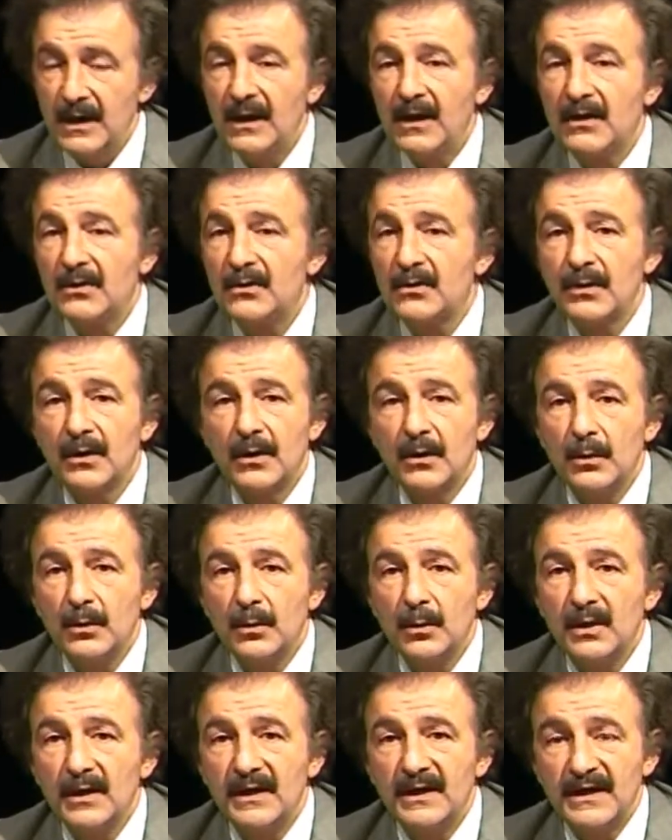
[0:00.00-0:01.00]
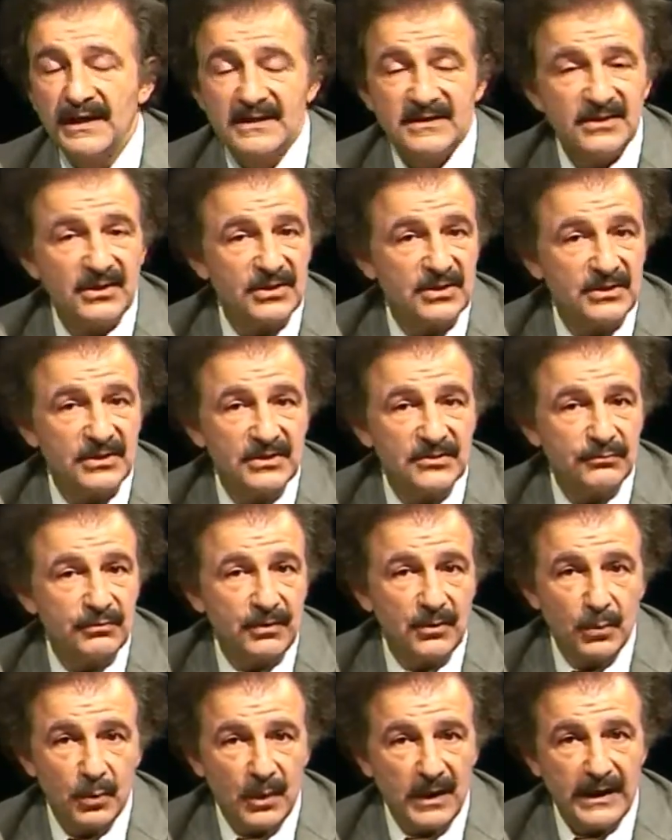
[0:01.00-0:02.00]
No incision is
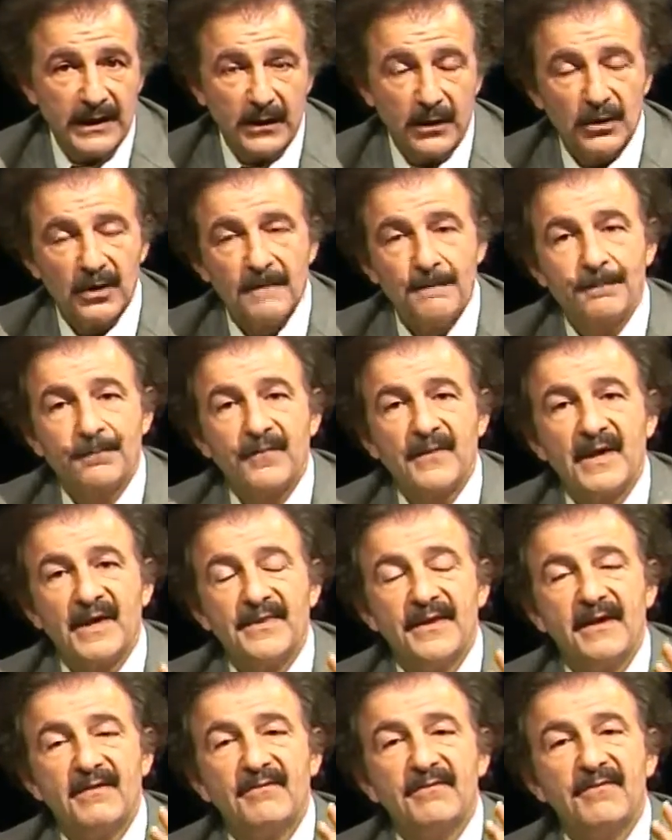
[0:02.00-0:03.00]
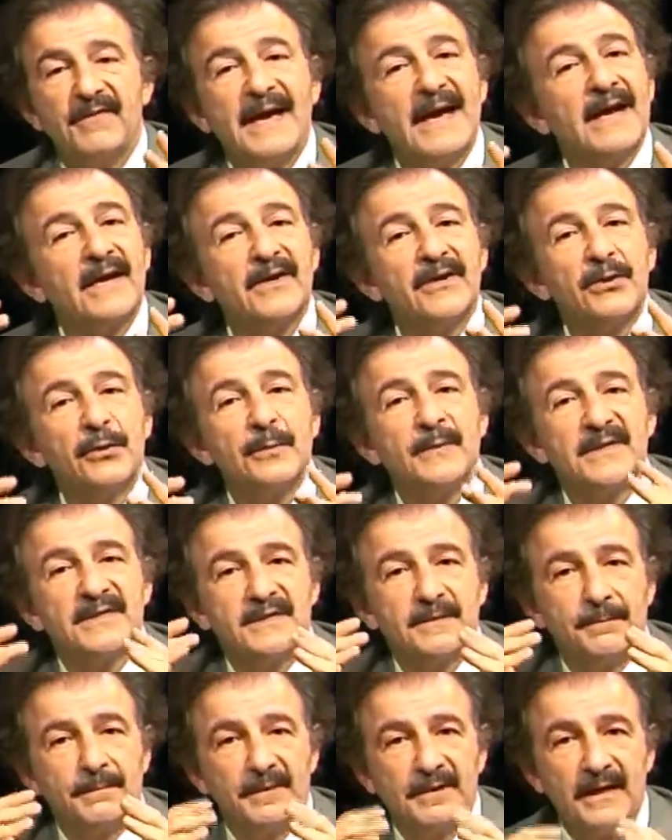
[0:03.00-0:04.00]
required. That vacuum is
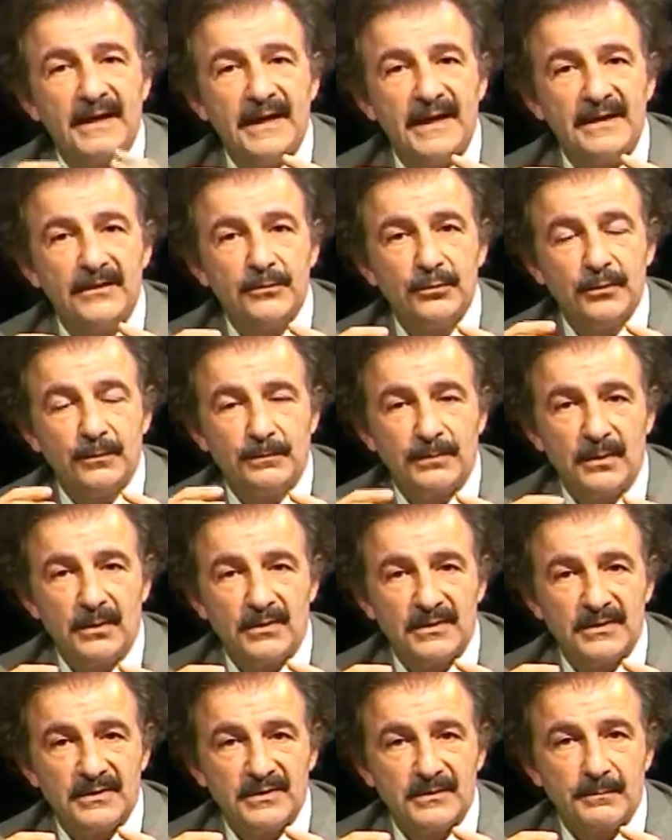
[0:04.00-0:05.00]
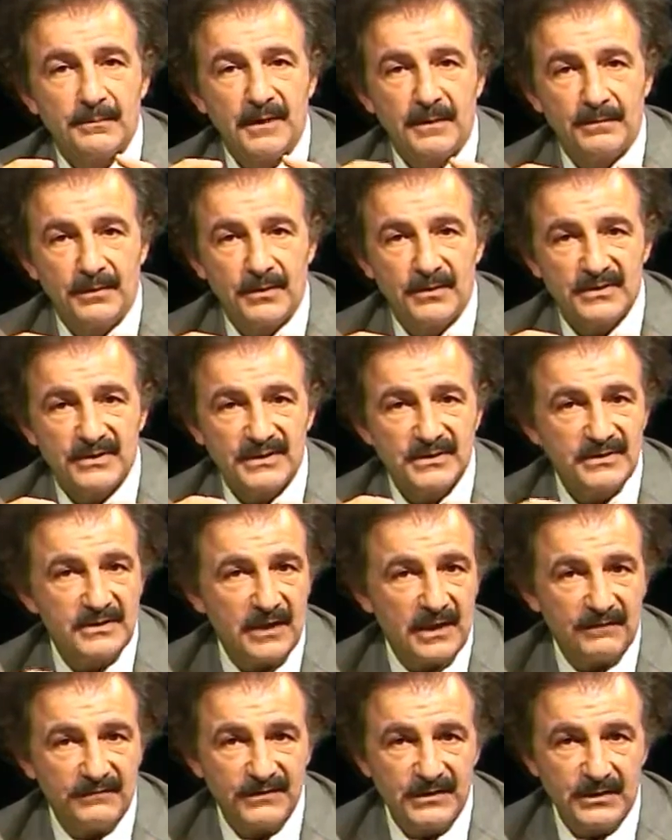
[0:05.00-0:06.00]
applied to a person's
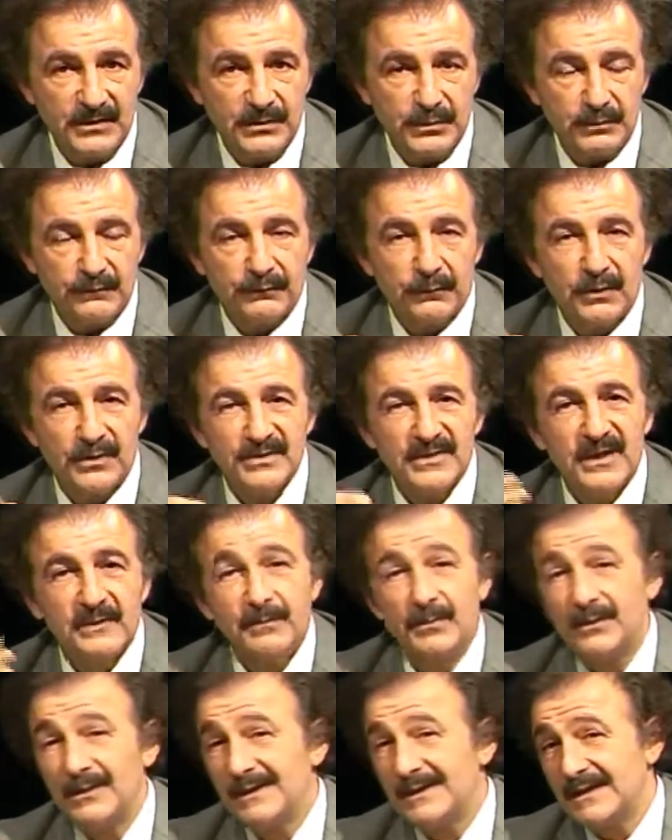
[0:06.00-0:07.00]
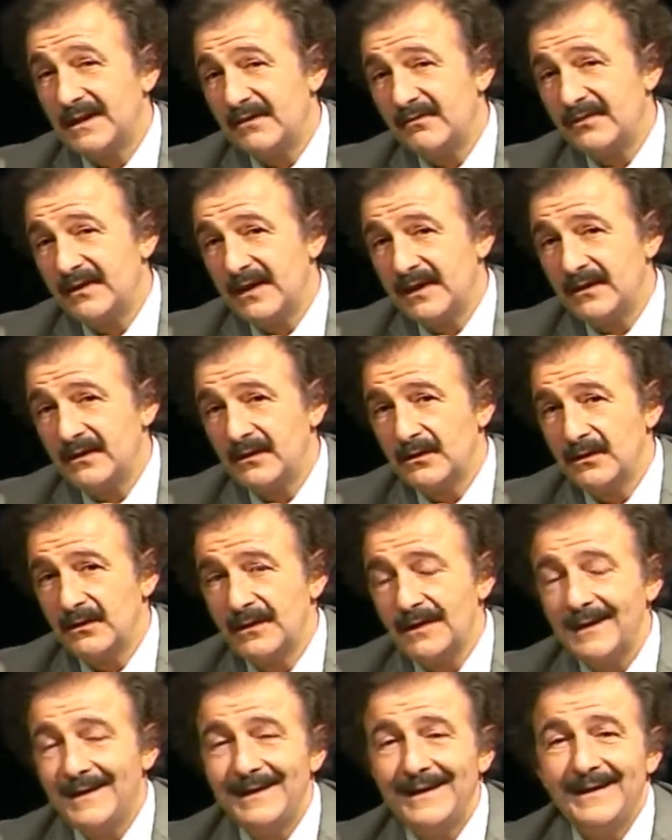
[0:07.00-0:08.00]
soft tissue. For example, a love handle,
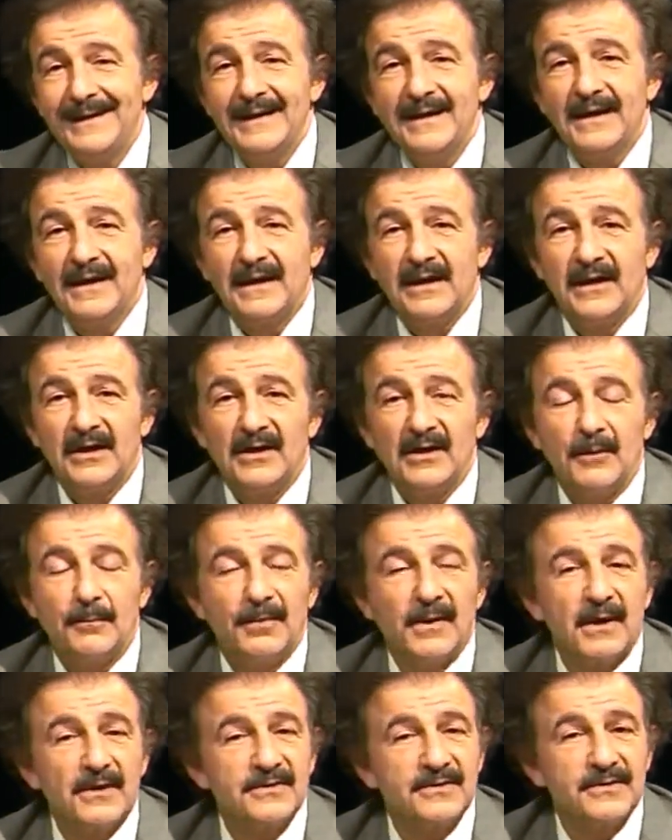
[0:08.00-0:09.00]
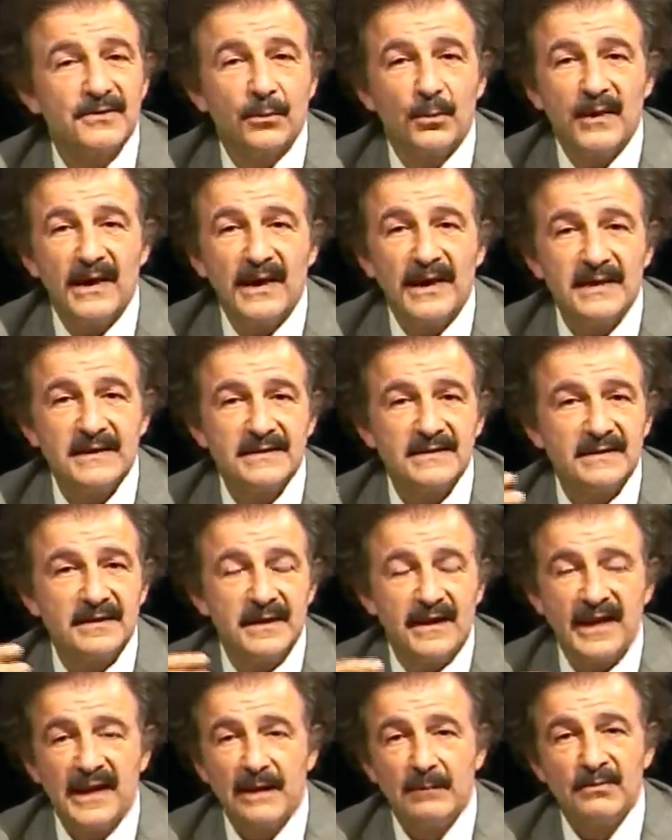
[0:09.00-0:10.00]
parts of the waist, the
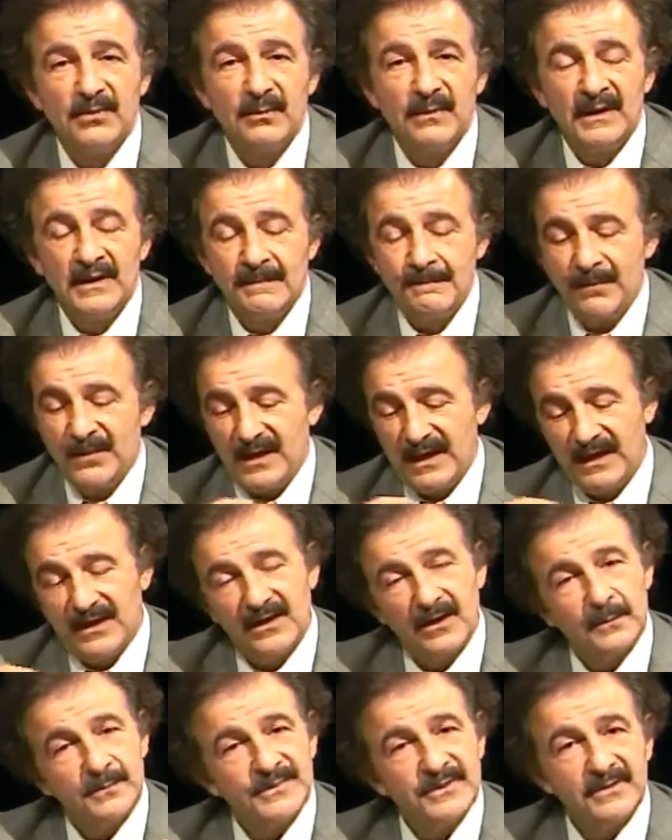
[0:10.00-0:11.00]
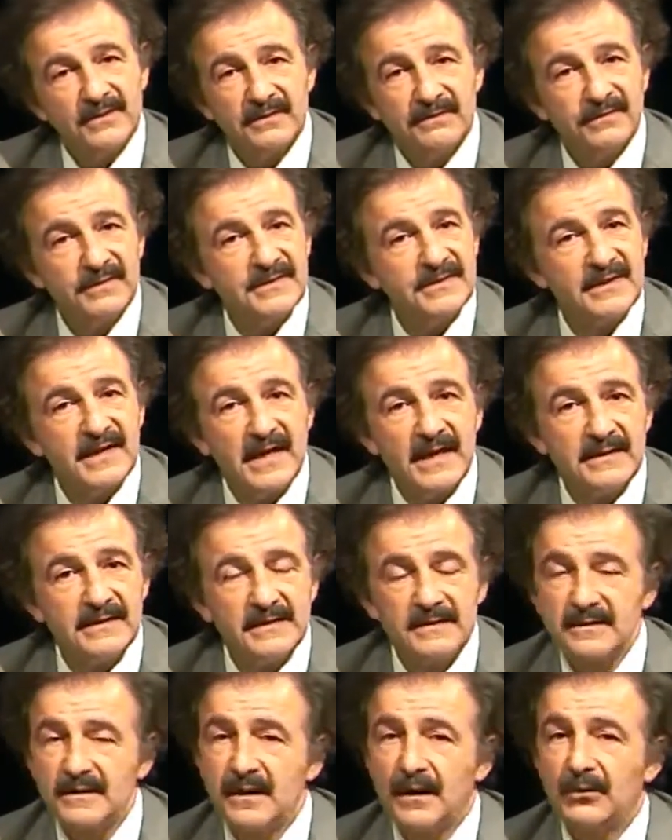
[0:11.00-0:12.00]
abdomen. It comes in different
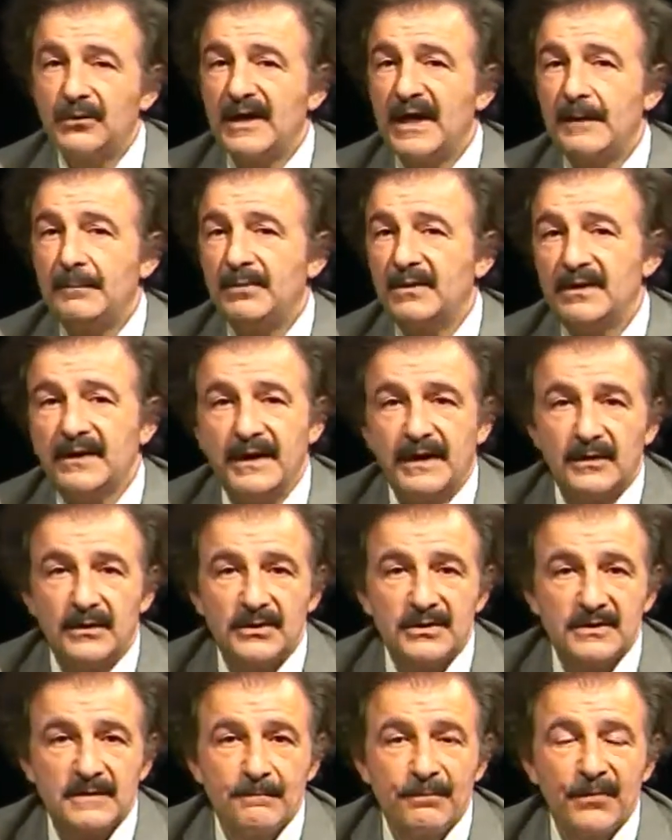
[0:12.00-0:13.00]
sizes called applicators.